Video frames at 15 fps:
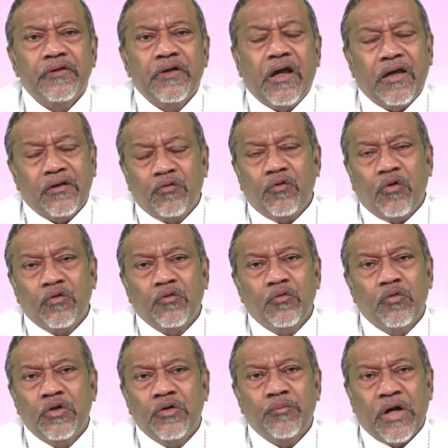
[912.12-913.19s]
I could not
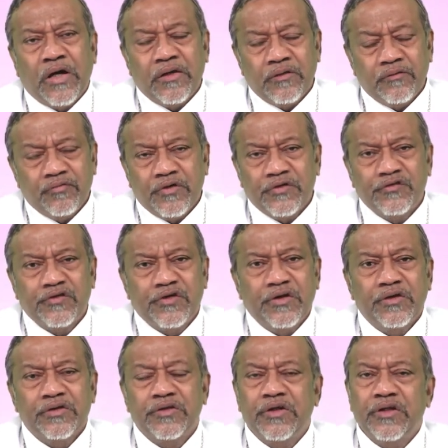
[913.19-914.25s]
go in my first
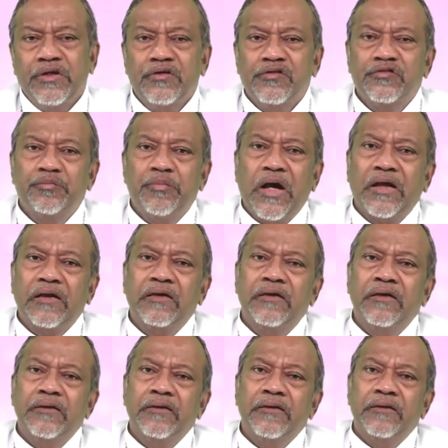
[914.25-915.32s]
year, three years back,
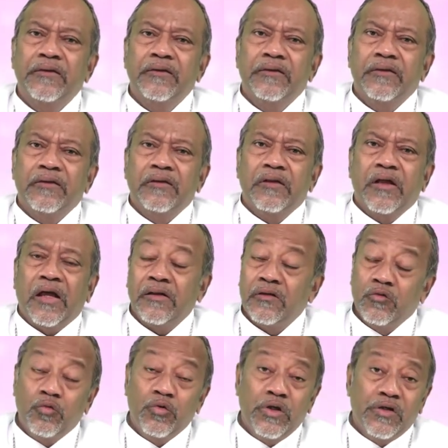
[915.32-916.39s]
and
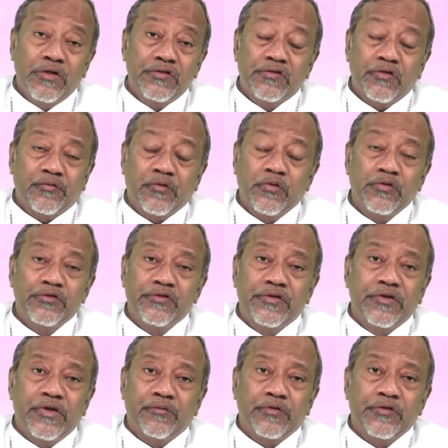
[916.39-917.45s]
two years, of course,
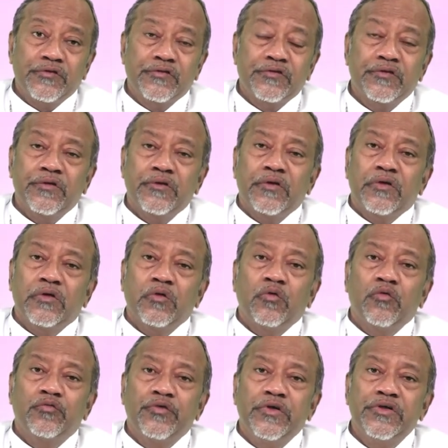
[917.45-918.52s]
there was
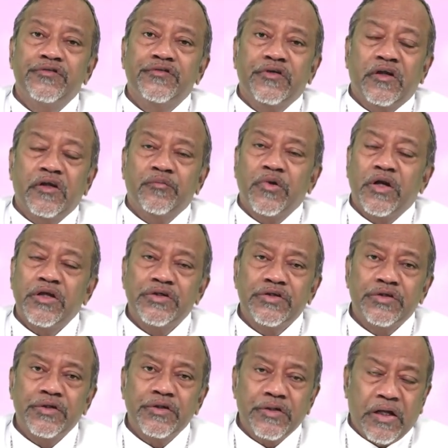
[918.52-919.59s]
no feast
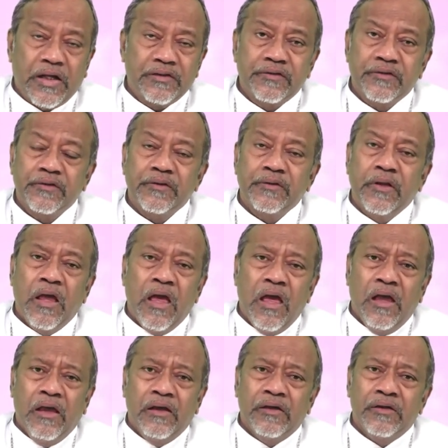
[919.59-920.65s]
celebration that
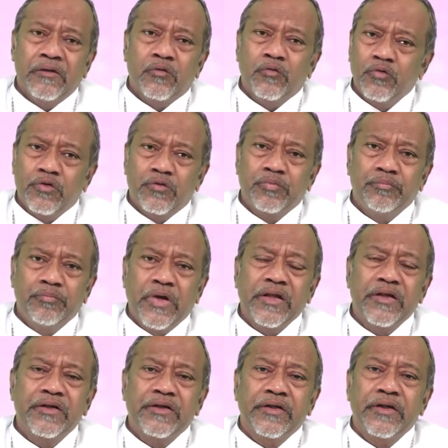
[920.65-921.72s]
could
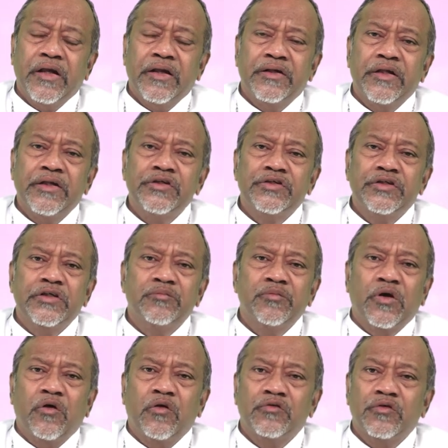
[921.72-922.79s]
merit any attention
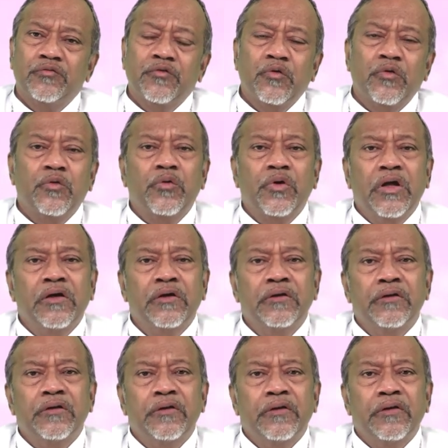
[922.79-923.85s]
because of Corona.
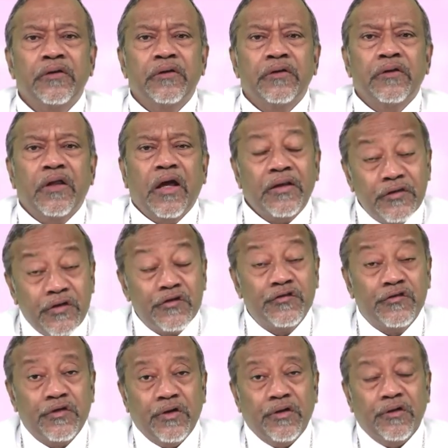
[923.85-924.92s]
And
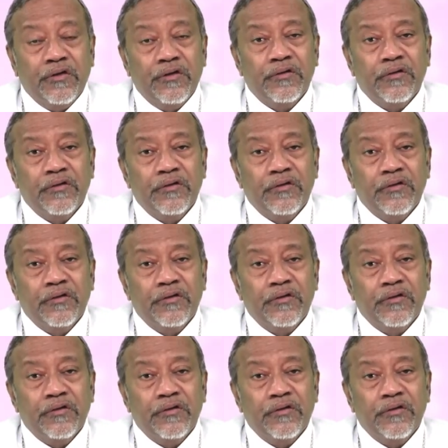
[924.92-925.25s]
this year,